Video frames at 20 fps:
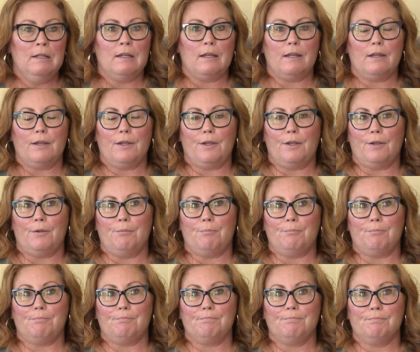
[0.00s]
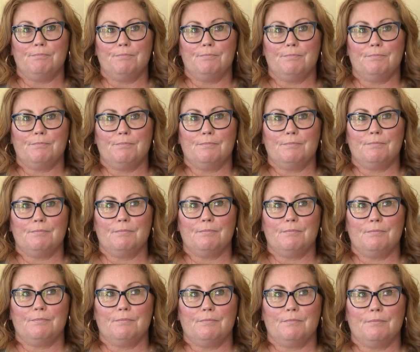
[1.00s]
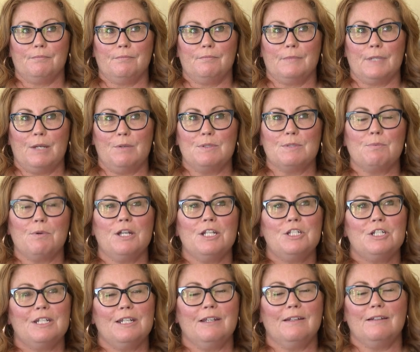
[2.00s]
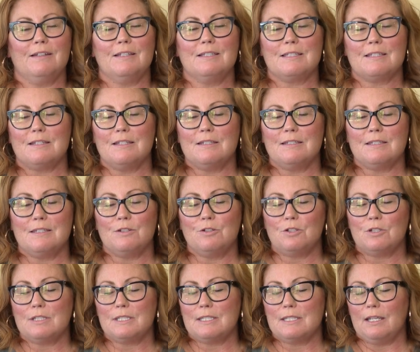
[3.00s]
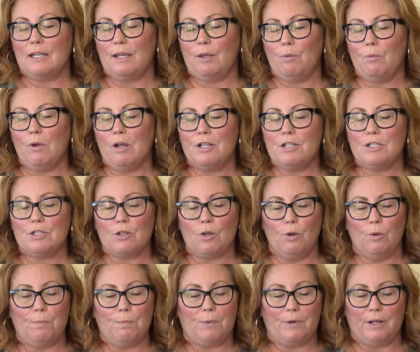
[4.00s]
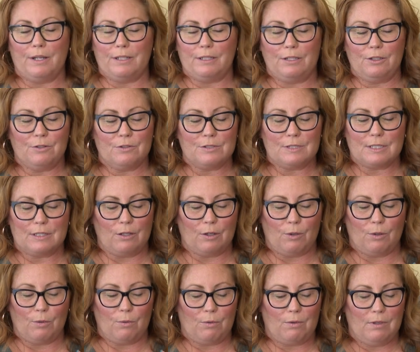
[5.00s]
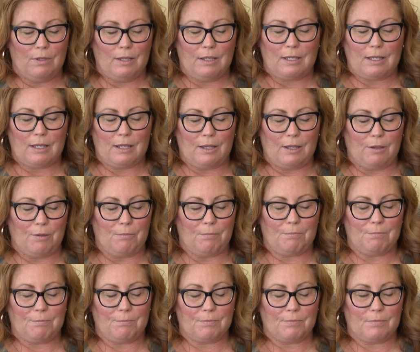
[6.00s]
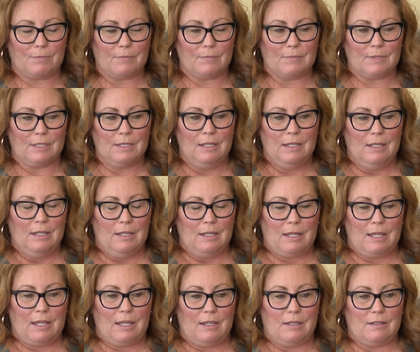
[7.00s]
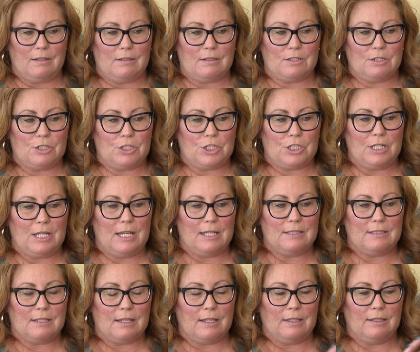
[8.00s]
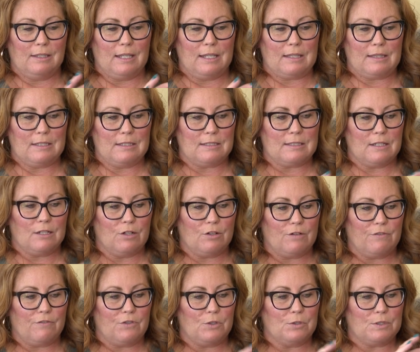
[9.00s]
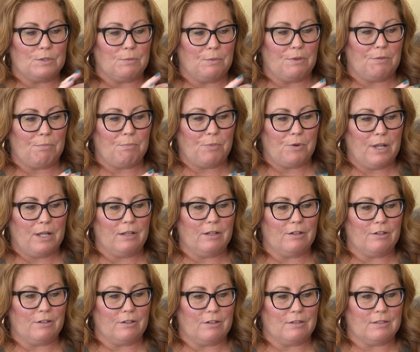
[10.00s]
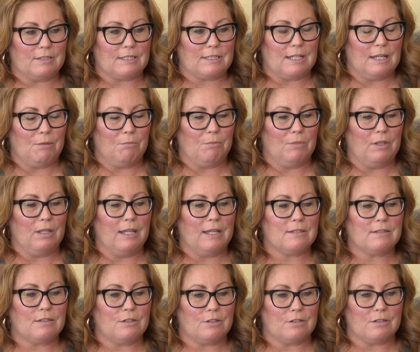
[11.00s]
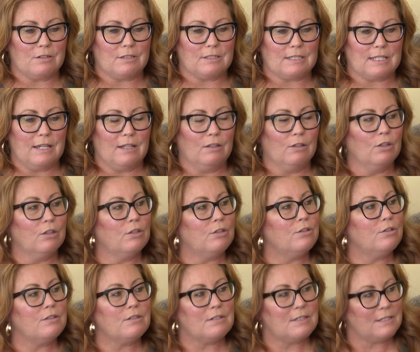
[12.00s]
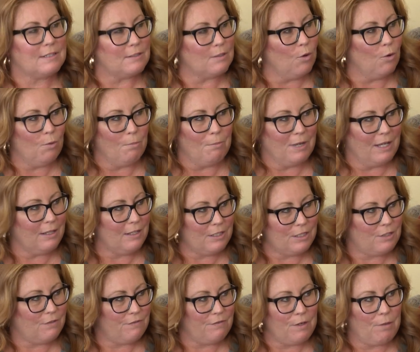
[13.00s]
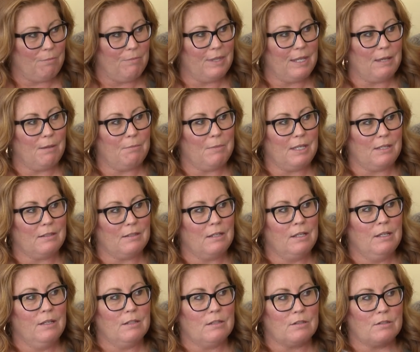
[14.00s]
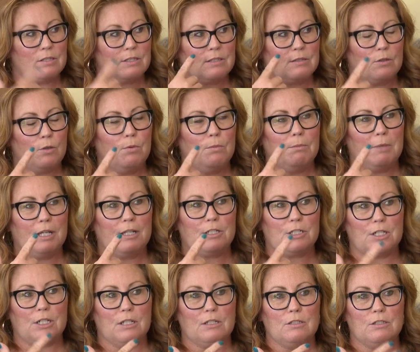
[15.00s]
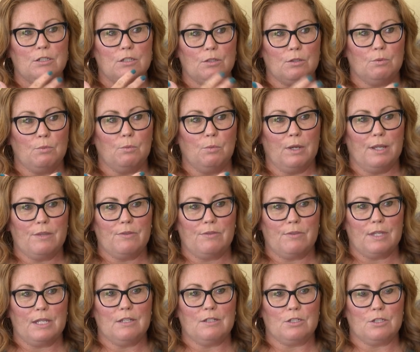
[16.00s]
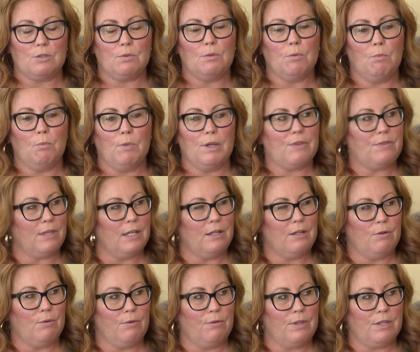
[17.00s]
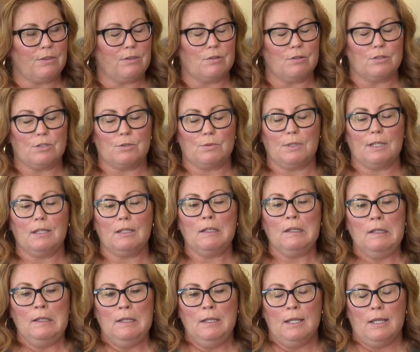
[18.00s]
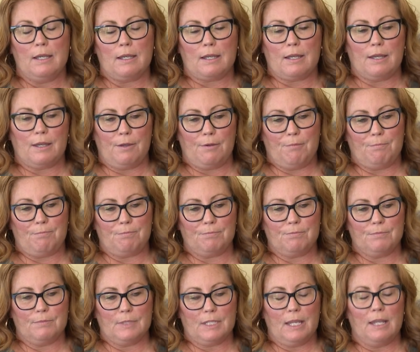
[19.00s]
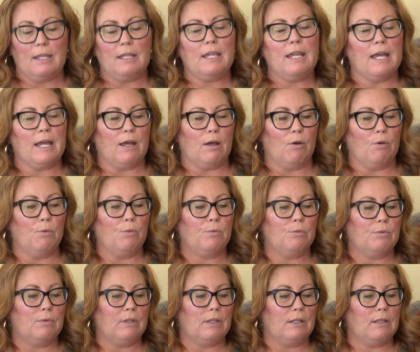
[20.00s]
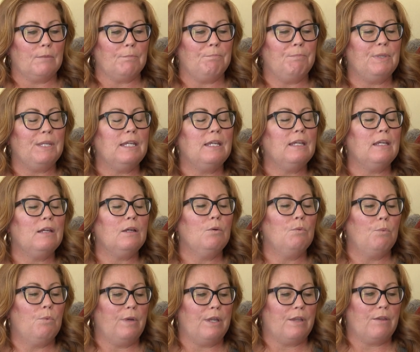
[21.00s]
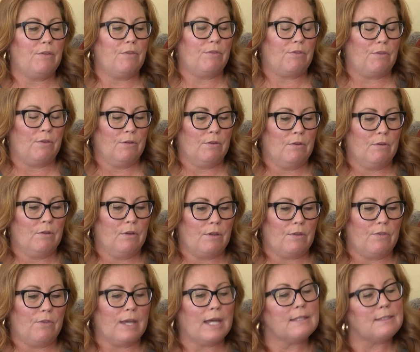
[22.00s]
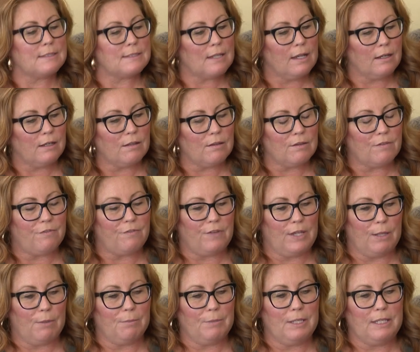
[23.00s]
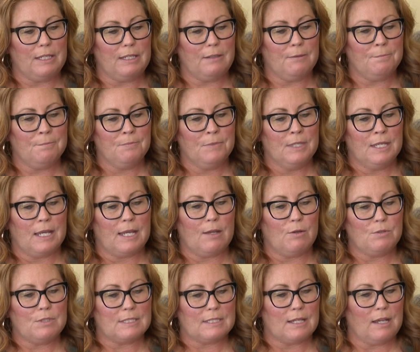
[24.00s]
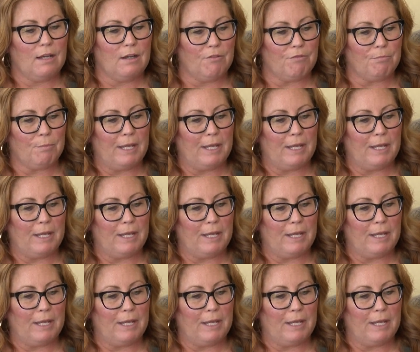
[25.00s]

Um, I was watching. It's it's interesting. I watched Oprah years ago. Yeah. Um, and she had done like these interviews with predators and molesters and learned so much from mm. them and there's so much into what they do and what they know that they're doing um, anyhow being with that side of the family outside of